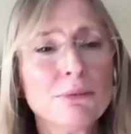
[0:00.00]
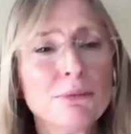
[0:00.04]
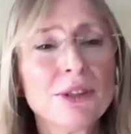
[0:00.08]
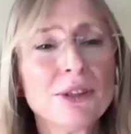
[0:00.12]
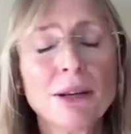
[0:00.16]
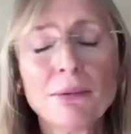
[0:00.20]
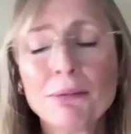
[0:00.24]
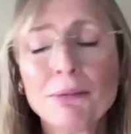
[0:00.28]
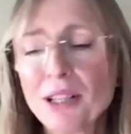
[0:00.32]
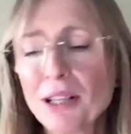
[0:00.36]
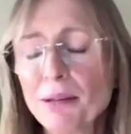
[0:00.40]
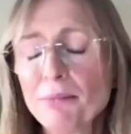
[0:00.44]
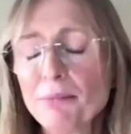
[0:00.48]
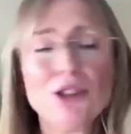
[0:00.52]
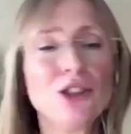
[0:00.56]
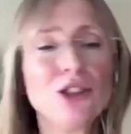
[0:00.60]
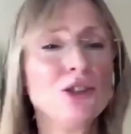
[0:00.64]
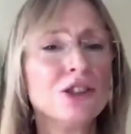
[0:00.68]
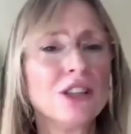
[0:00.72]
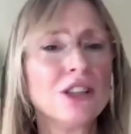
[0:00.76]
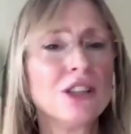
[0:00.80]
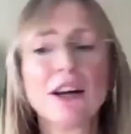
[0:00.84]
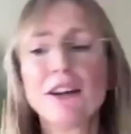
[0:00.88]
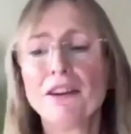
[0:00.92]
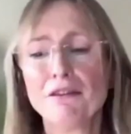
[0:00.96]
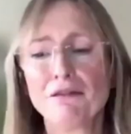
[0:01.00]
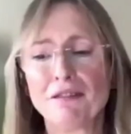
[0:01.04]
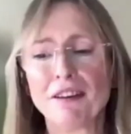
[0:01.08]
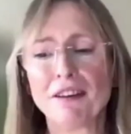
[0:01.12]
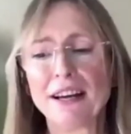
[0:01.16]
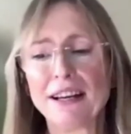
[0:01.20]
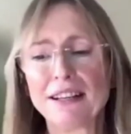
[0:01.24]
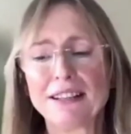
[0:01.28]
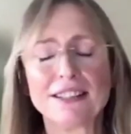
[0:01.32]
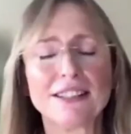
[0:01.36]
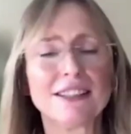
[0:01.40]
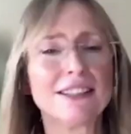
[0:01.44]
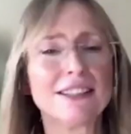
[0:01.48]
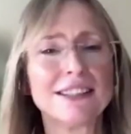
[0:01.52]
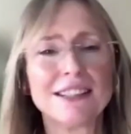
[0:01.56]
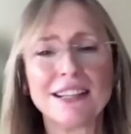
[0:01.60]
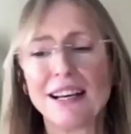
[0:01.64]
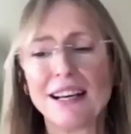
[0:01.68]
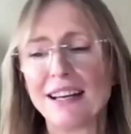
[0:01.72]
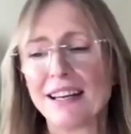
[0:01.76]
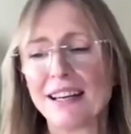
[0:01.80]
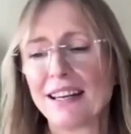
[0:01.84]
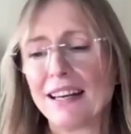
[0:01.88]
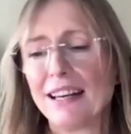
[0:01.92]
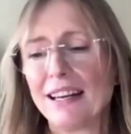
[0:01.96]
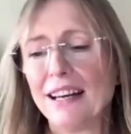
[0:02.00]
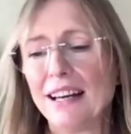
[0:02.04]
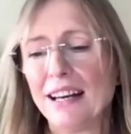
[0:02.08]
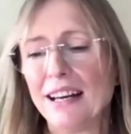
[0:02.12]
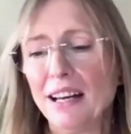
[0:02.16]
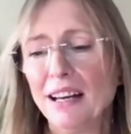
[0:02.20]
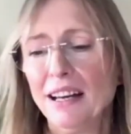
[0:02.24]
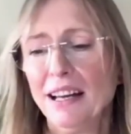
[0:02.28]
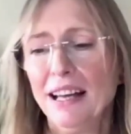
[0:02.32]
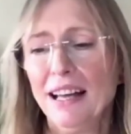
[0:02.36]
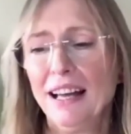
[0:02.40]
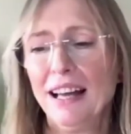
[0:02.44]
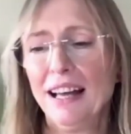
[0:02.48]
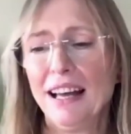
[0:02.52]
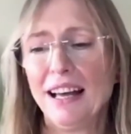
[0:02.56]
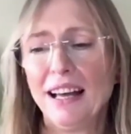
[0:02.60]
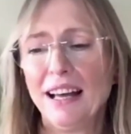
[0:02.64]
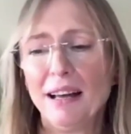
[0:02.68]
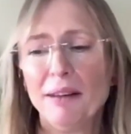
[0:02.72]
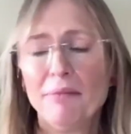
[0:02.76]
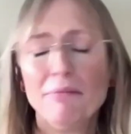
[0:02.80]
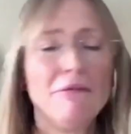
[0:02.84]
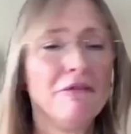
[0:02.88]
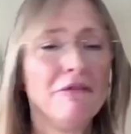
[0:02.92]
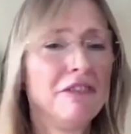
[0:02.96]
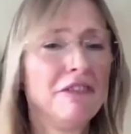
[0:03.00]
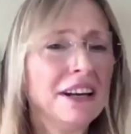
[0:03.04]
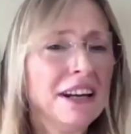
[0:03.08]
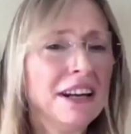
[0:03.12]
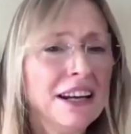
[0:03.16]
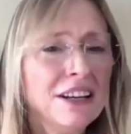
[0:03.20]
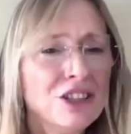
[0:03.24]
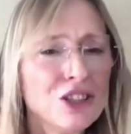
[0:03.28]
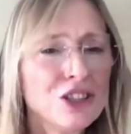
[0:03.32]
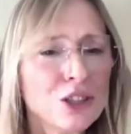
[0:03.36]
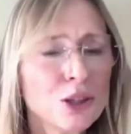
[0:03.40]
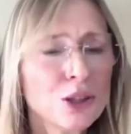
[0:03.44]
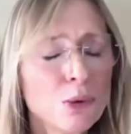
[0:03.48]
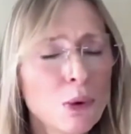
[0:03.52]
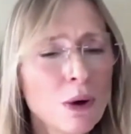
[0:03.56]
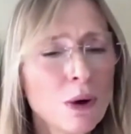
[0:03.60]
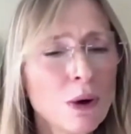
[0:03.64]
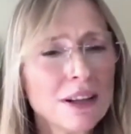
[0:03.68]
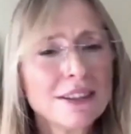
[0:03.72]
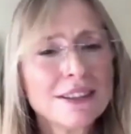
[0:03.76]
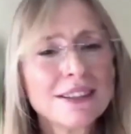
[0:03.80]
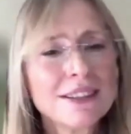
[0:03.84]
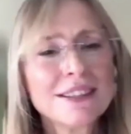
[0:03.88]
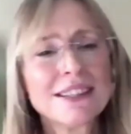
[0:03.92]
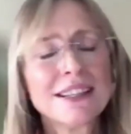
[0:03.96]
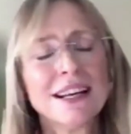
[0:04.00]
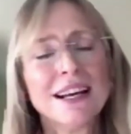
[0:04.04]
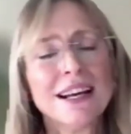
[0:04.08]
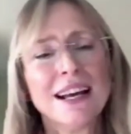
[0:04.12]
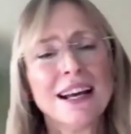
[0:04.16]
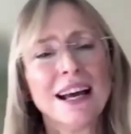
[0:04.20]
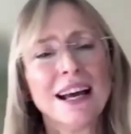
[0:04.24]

sometimes due to other factors like financial ones